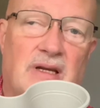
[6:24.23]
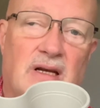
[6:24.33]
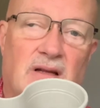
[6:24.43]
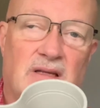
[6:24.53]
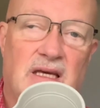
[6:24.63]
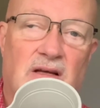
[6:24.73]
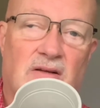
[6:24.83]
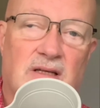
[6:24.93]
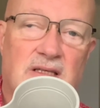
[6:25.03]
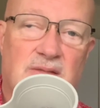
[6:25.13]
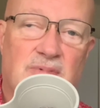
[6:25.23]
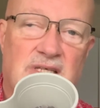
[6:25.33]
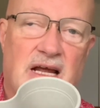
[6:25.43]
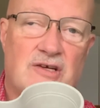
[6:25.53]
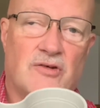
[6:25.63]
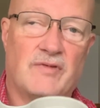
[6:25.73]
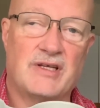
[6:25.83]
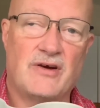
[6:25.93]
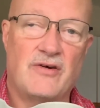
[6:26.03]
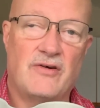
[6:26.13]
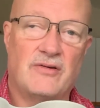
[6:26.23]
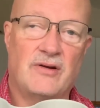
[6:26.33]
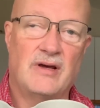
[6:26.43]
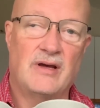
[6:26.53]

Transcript: it'll yield a substantial return